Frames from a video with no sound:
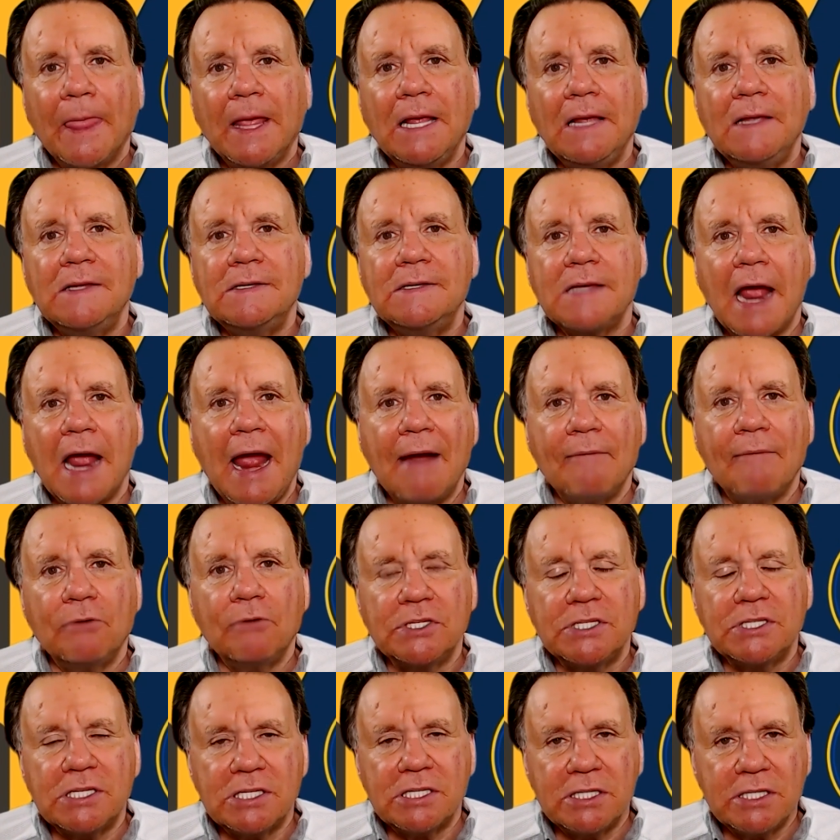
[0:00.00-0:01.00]
he's
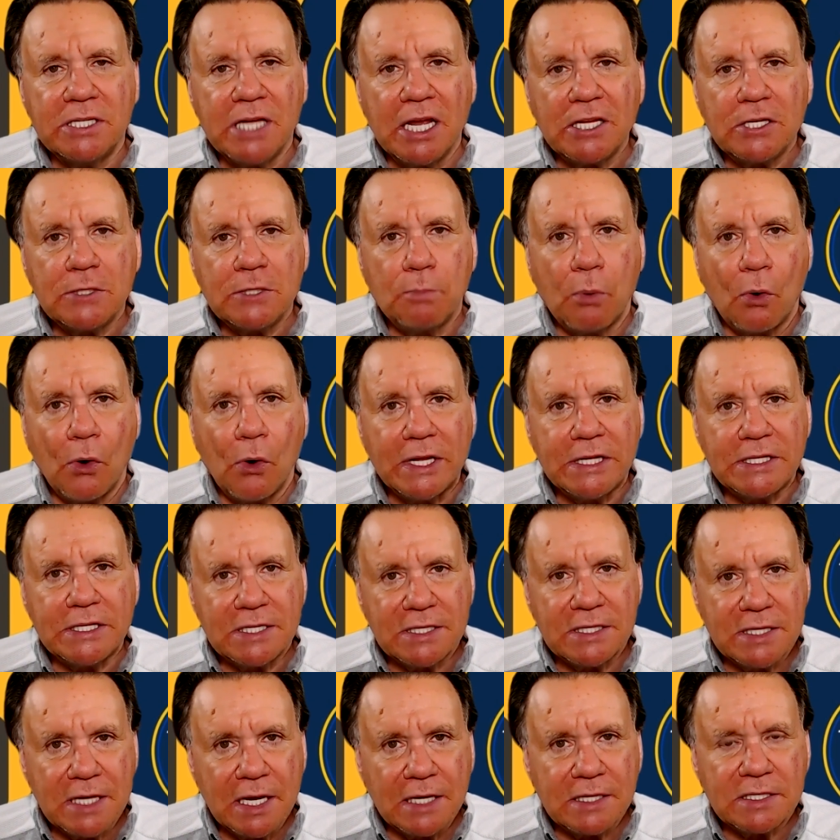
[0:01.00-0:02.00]
averaged
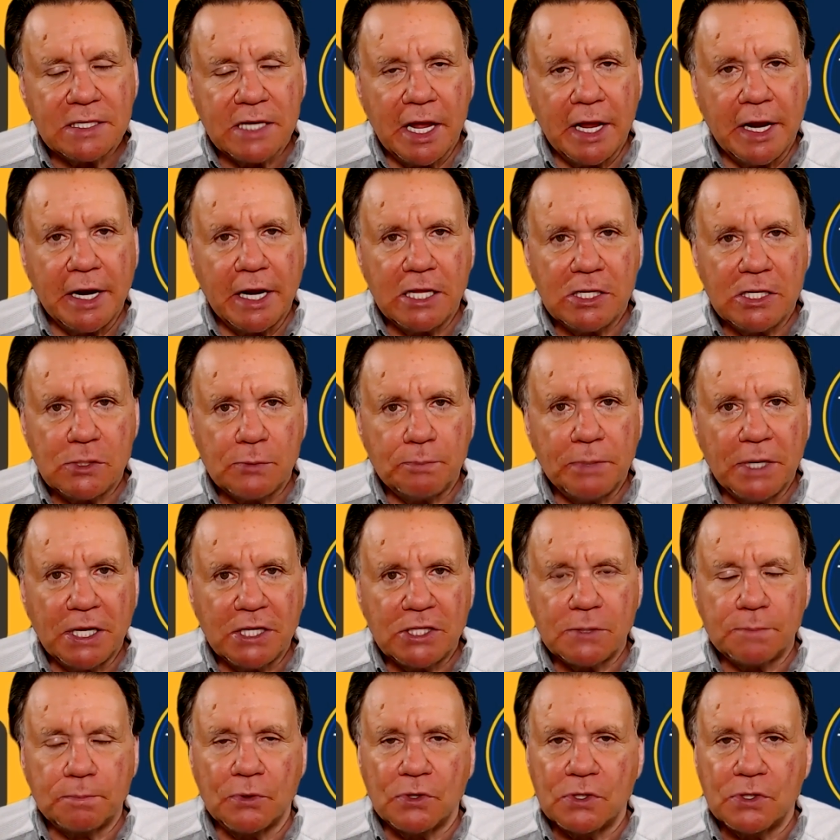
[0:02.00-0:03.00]
6.6 innings
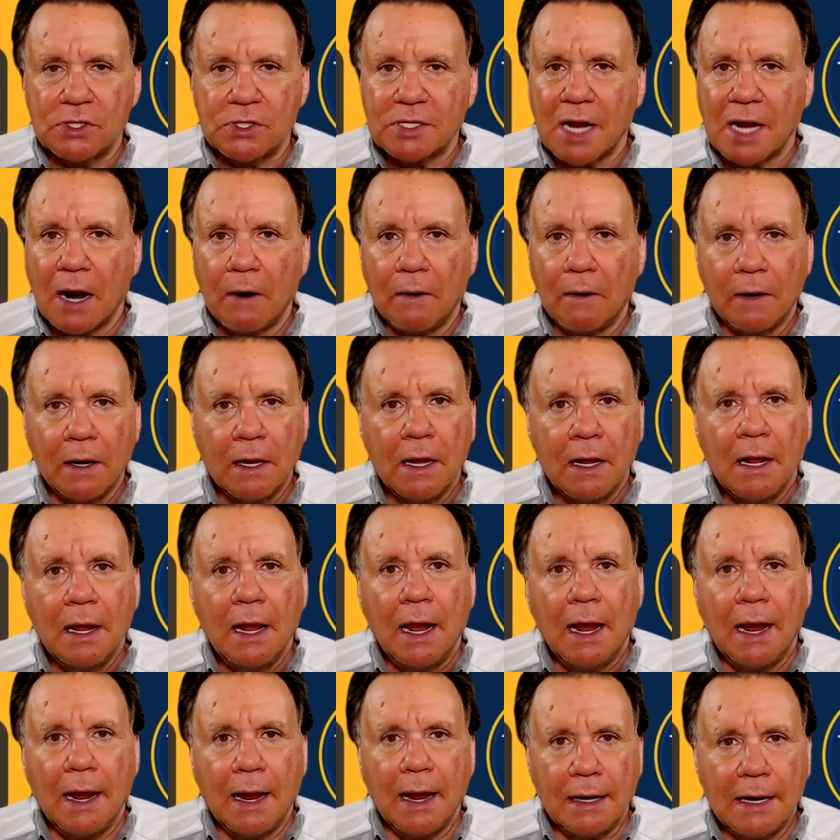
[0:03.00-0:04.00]
pitched per start,
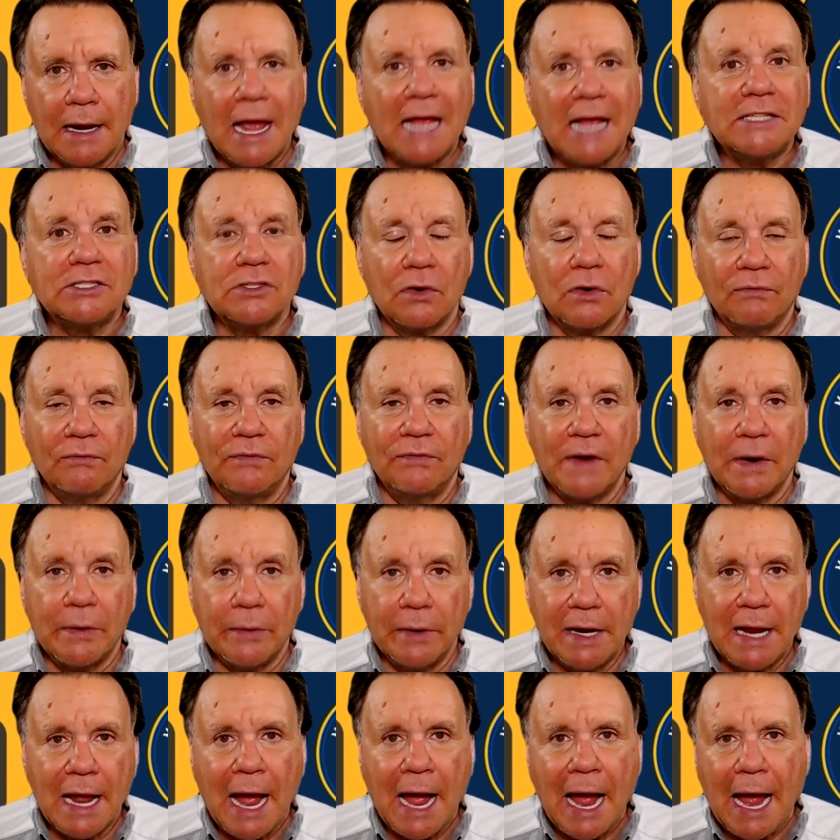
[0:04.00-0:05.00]
and that's a
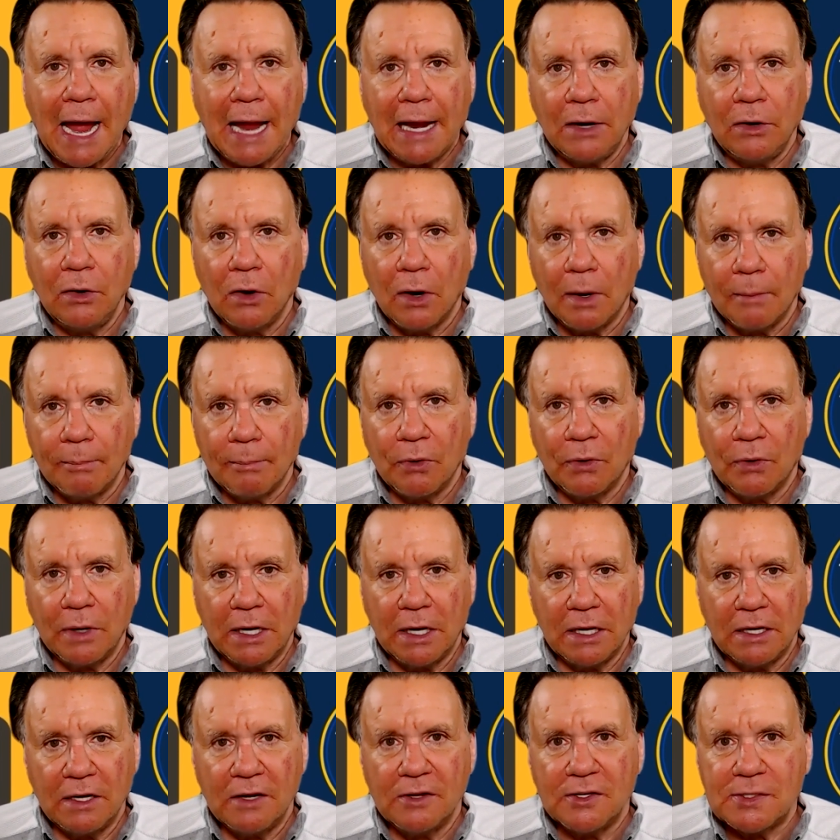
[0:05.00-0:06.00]
very high number
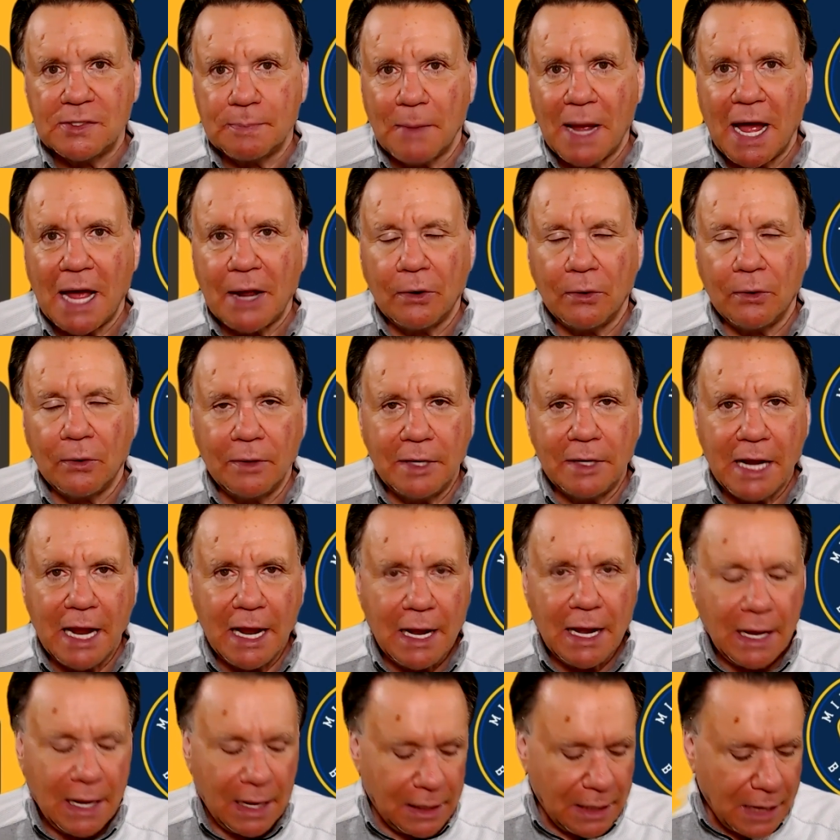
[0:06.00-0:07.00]
in this modern
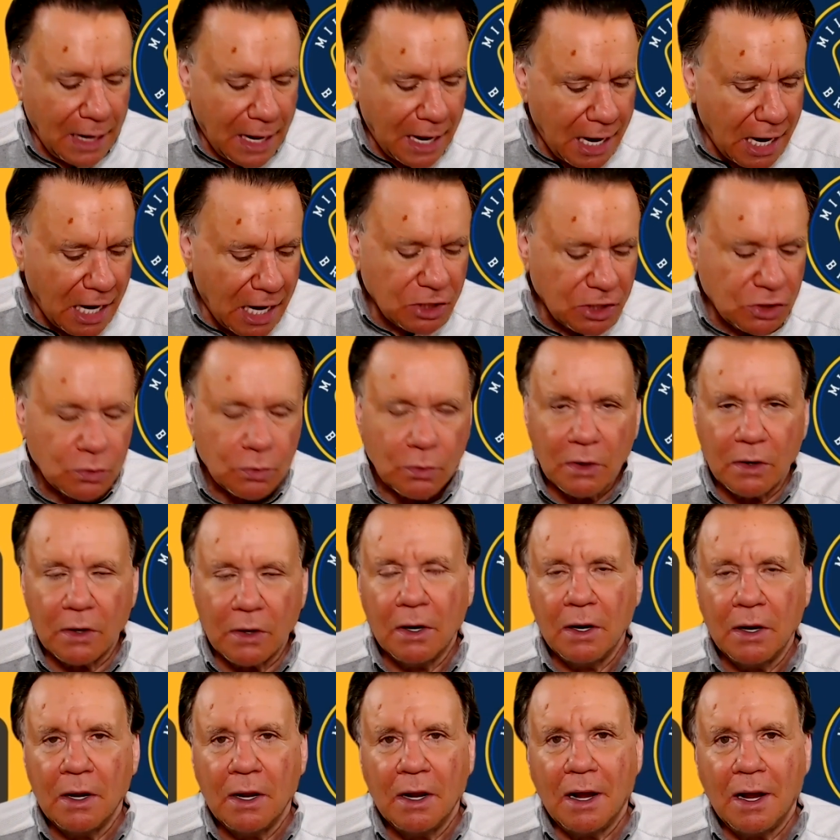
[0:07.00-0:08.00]
day and age
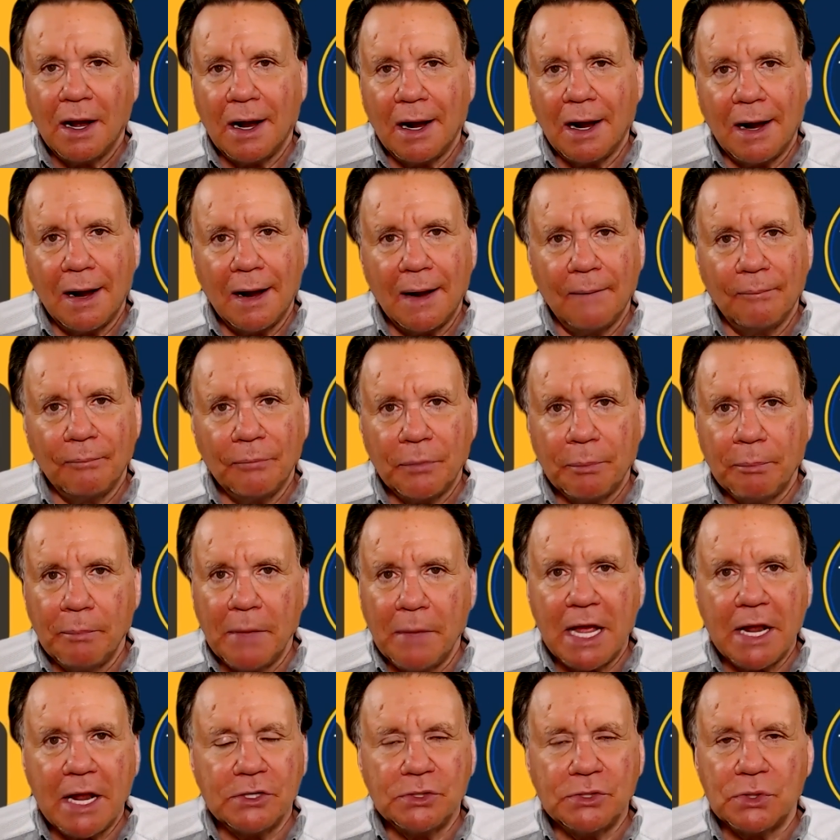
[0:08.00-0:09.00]
where
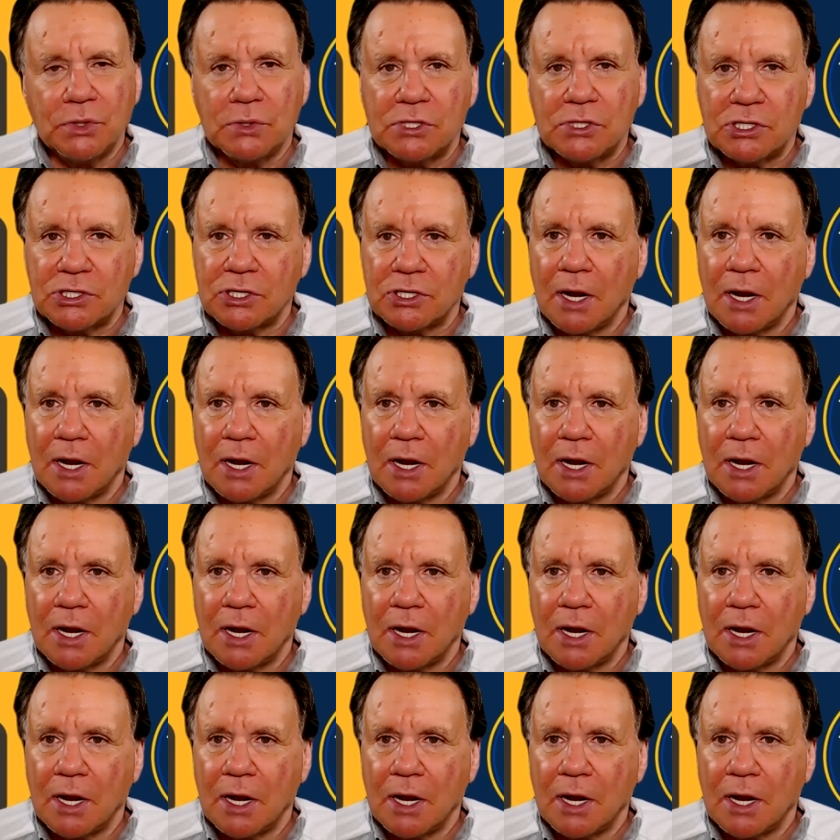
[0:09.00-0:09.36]
managers